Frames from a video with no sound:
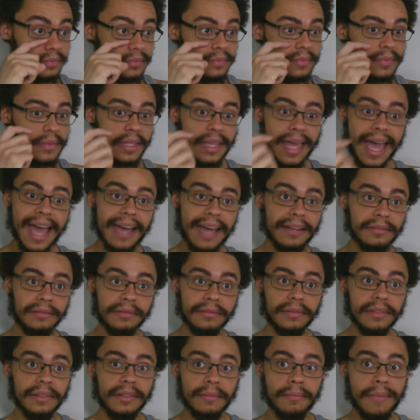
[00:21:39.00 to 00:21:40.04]
That
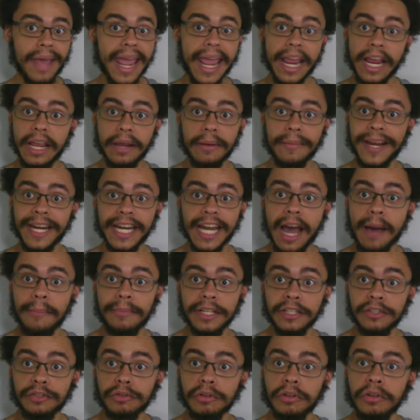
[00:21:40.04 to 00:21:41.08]
may or may
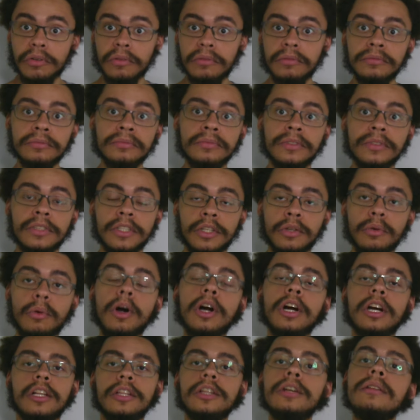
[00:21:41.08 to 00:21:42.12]
not be true.
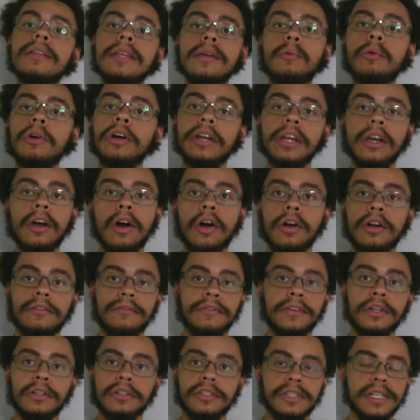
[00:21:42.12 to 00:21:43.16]
You are clearly working hard
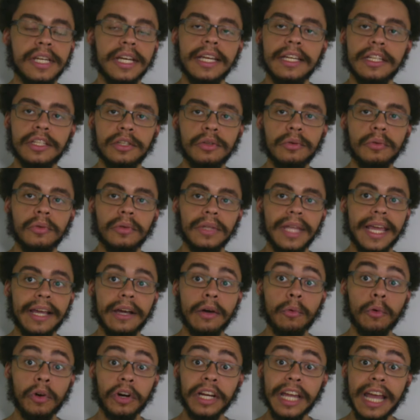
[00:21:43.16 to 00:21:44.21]
if you're sticking to,
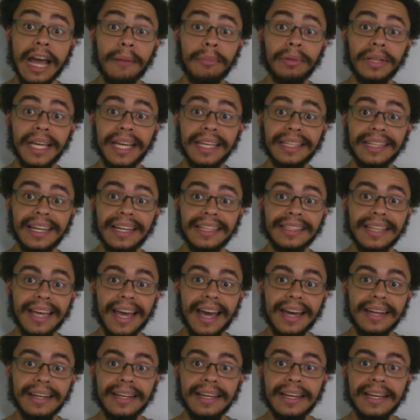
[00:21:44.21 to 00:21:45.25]
like, a workout plan like
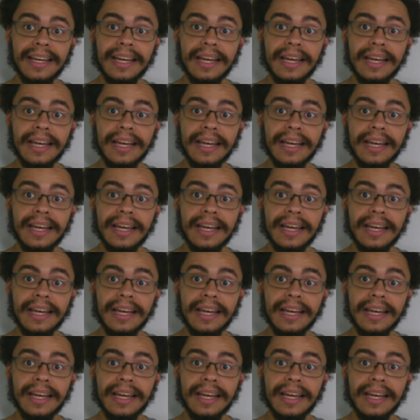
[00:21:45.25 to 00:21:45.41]
that.